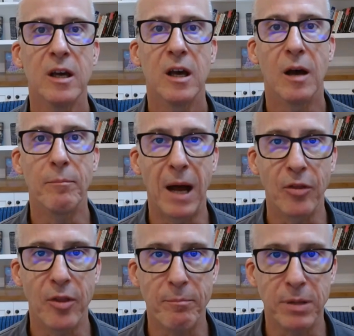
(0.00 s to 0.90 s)
about
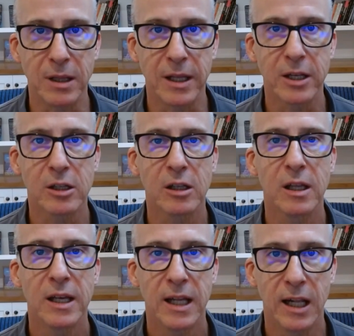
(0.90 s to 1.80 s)
the political
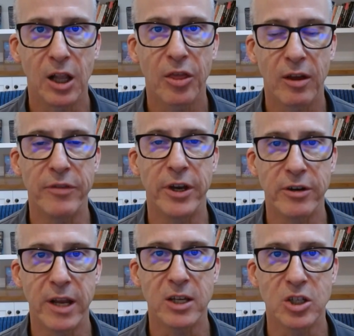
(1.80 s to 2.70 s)
health of their
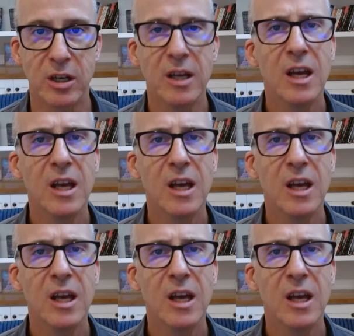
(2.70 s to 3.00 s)
nation."